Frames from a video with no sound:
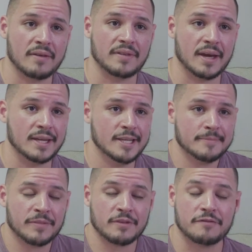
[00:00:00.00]
have that
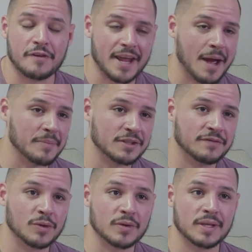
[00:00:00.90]
fun
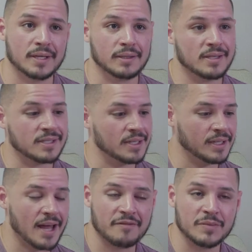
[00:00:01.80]
atmosphere where they can listen to
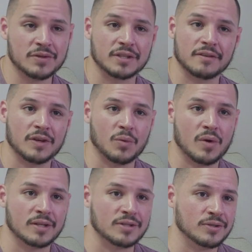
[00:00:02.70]
live music if they
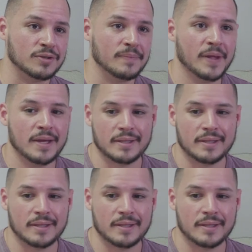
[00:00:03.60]
want to.